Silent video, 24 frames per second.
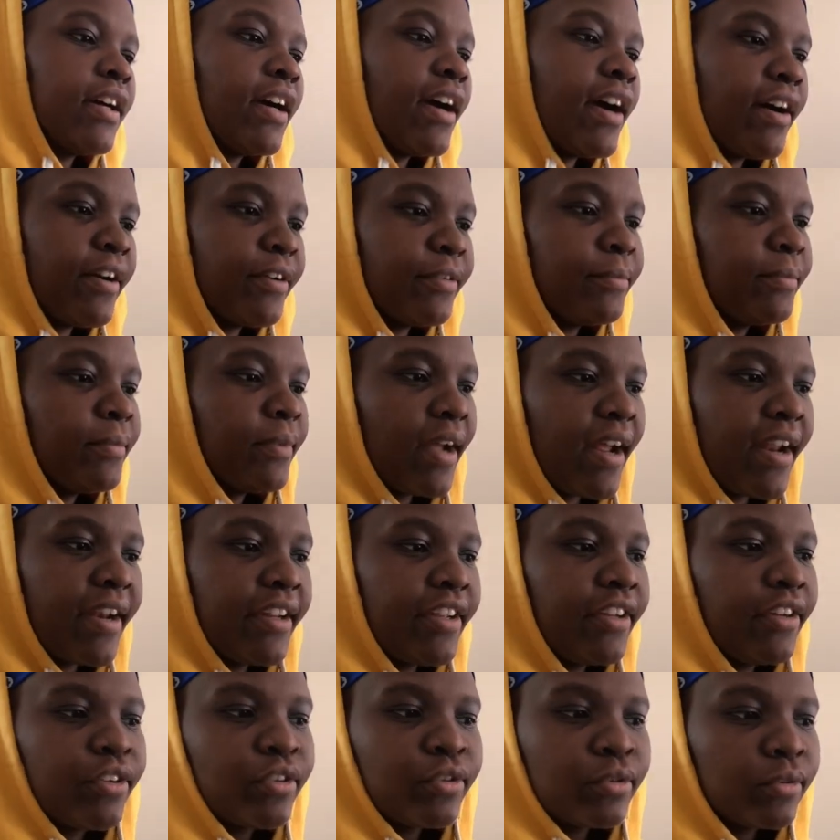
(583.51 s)
I
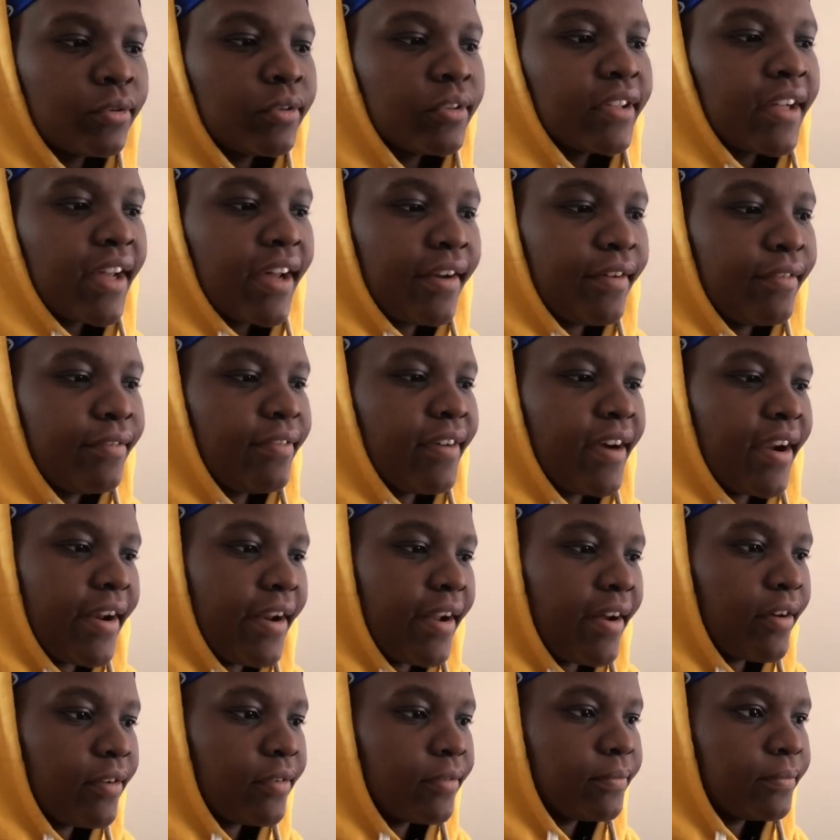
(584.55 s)
need to Google that and find
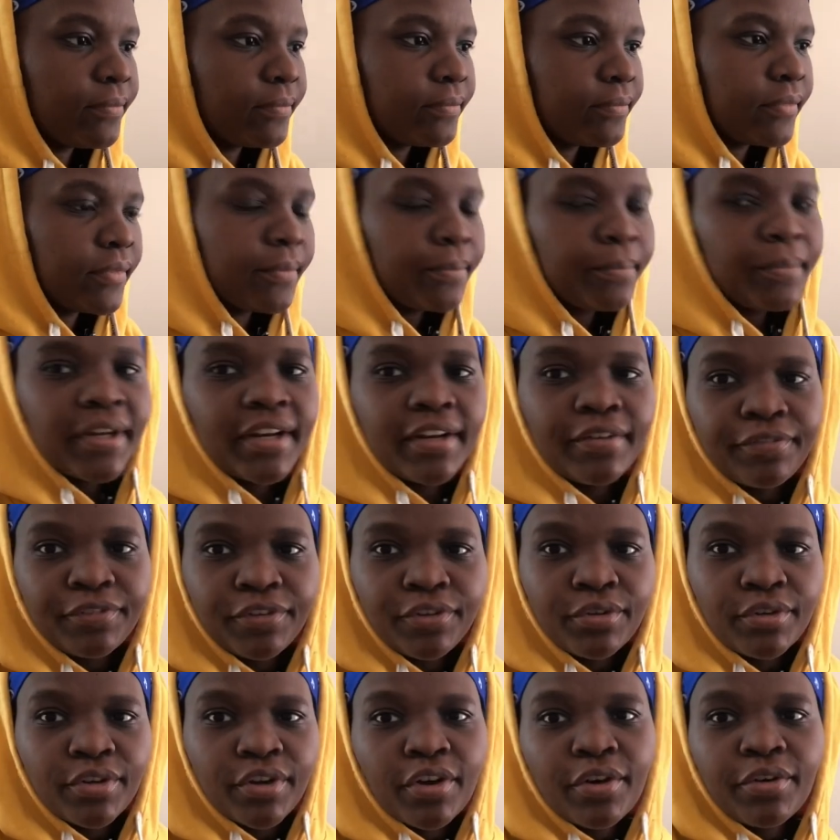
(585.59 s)
out. But if
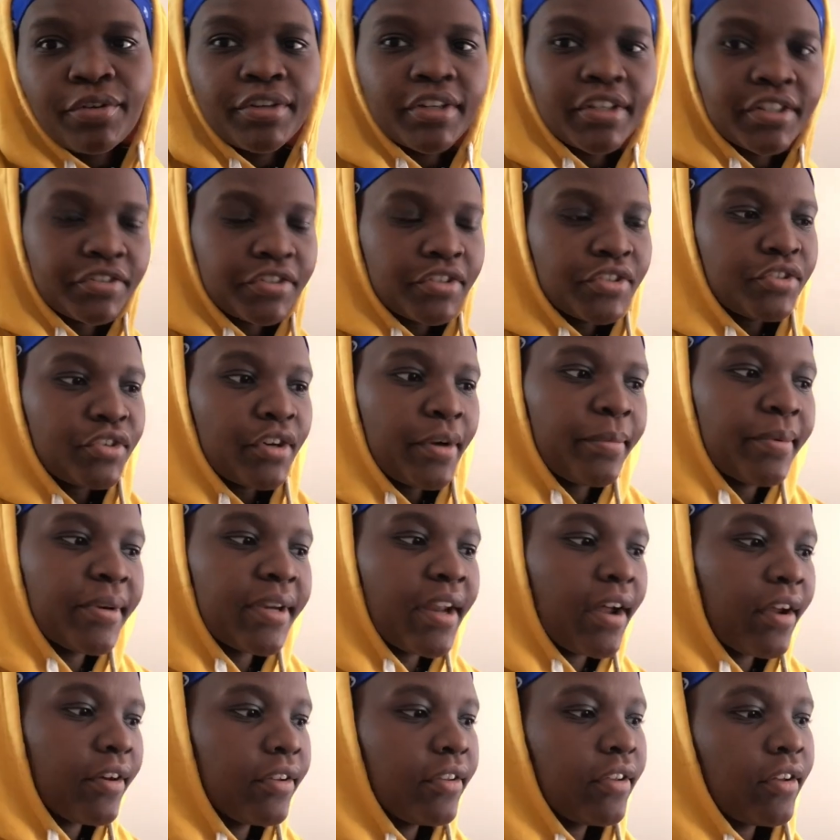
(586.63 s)
you know, you can just drop it
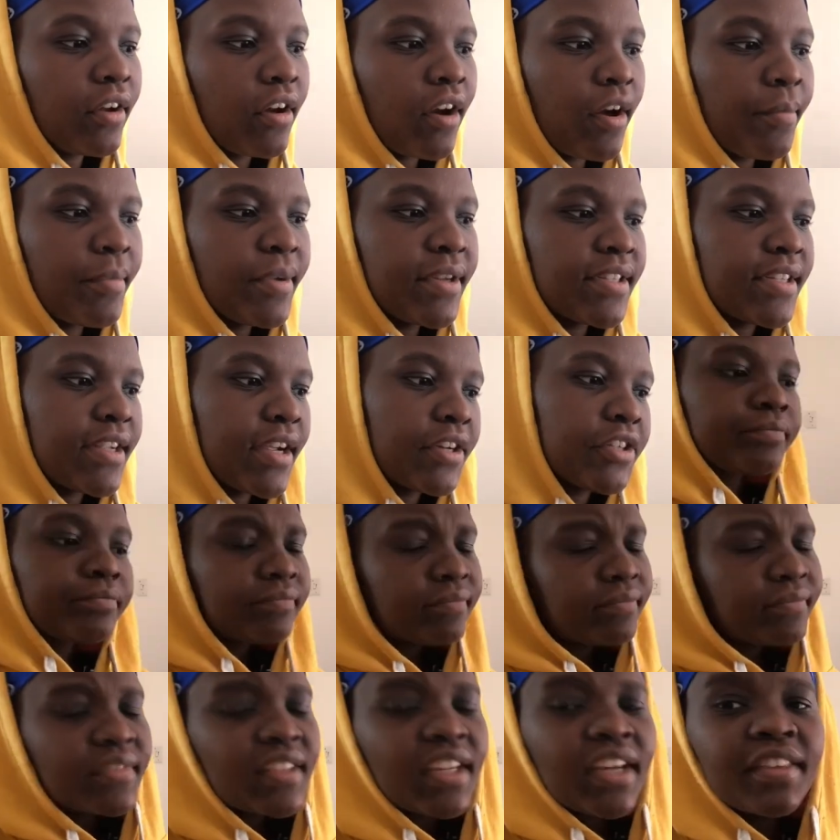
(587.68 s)
down in the comment section.
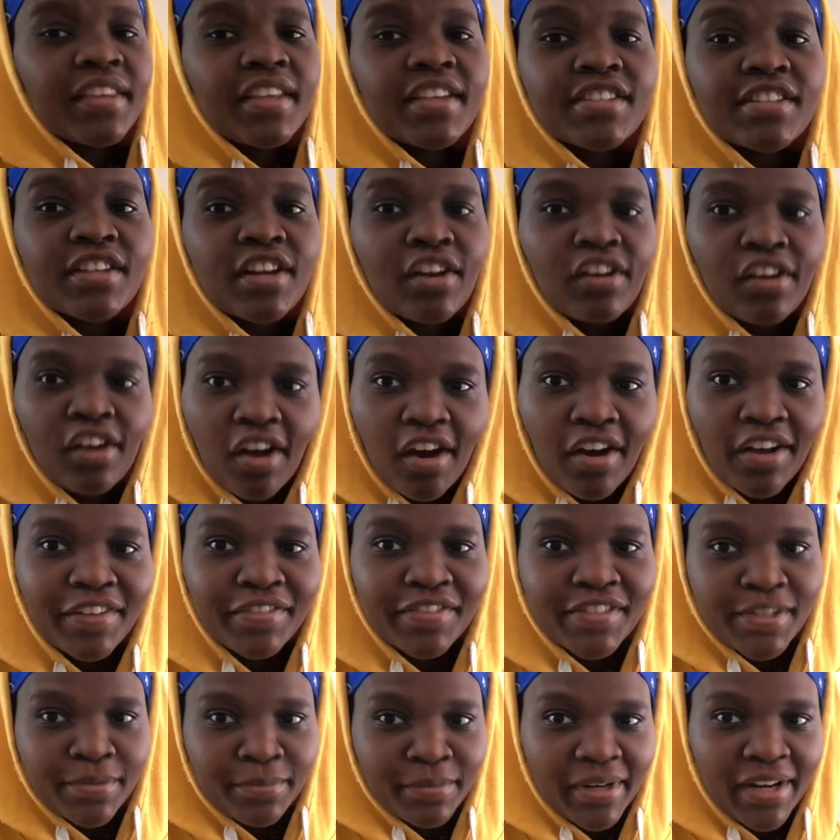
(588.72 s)
there's a lot
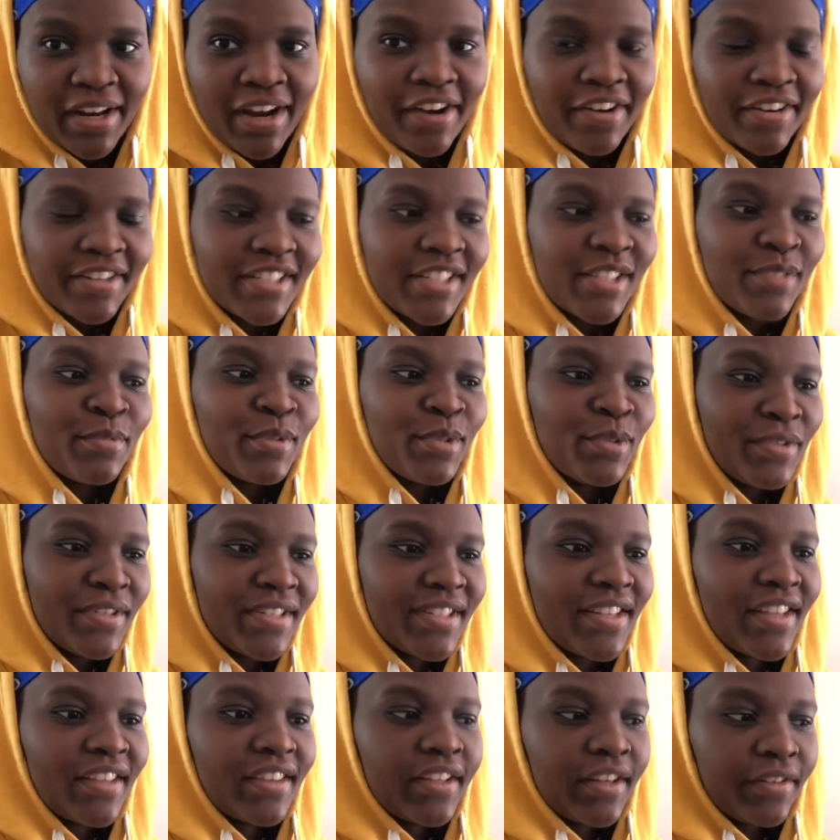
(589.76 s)
of similarities between
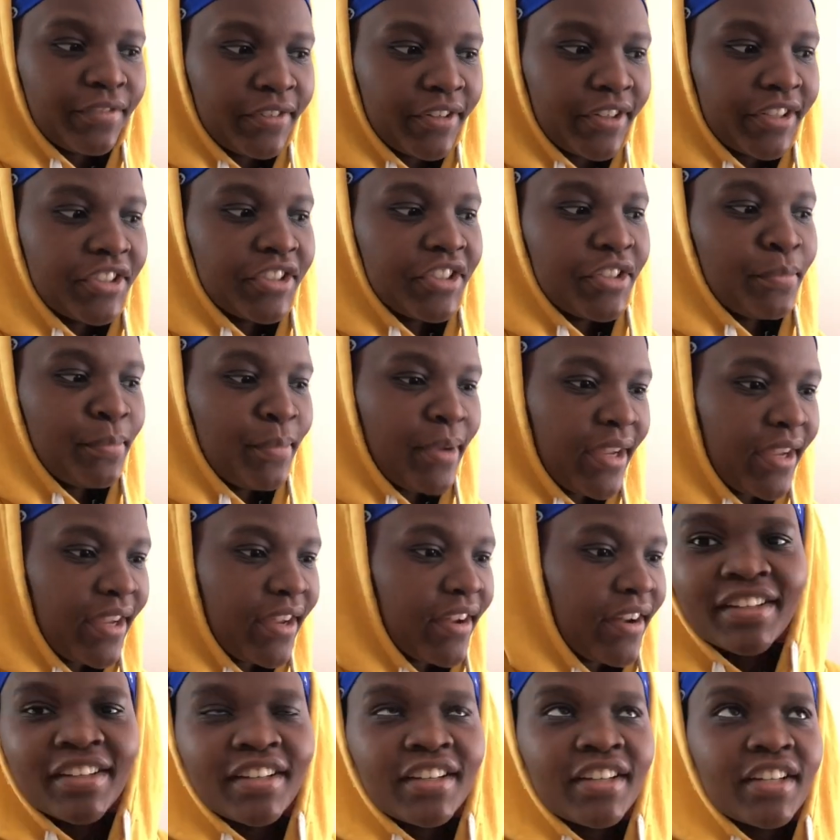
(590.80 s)
South Africa and
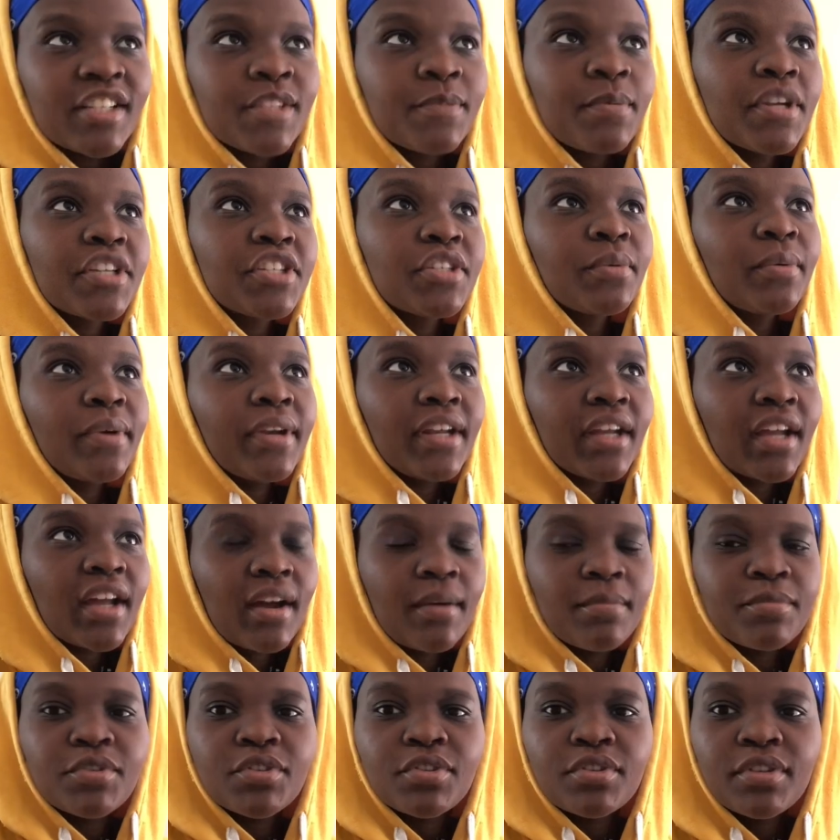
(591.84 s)
Jamaica, especially when it
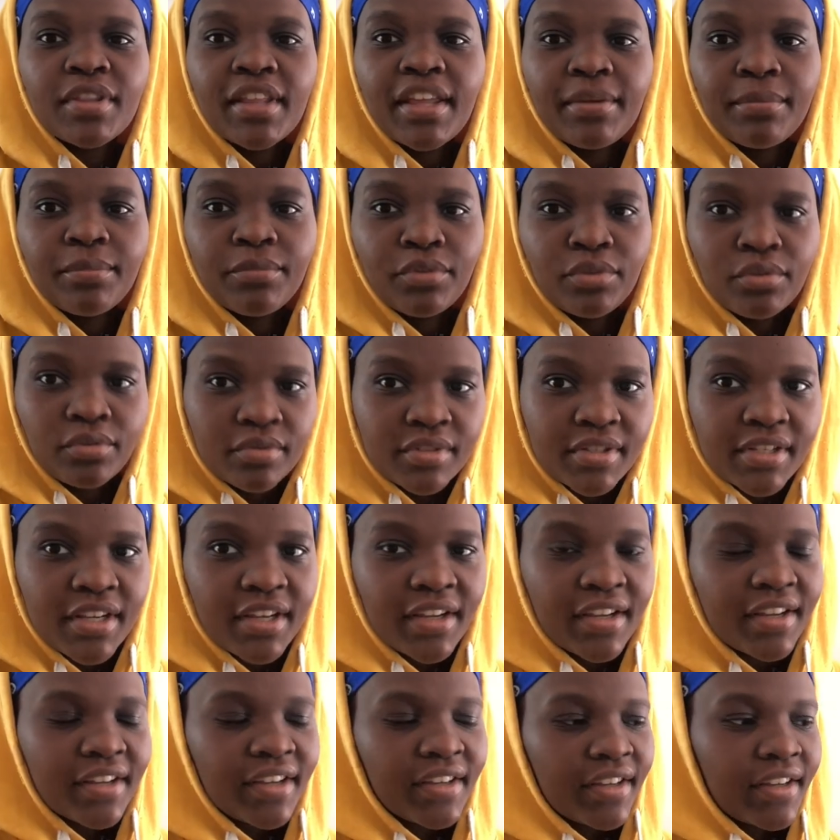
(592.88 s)
comes to their
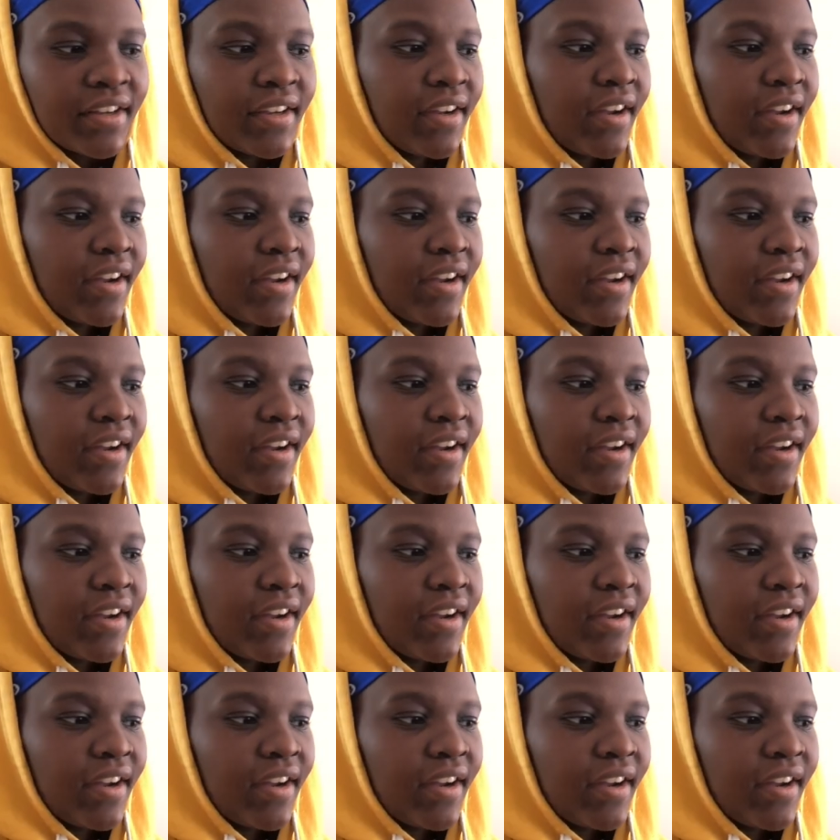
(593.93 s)
music.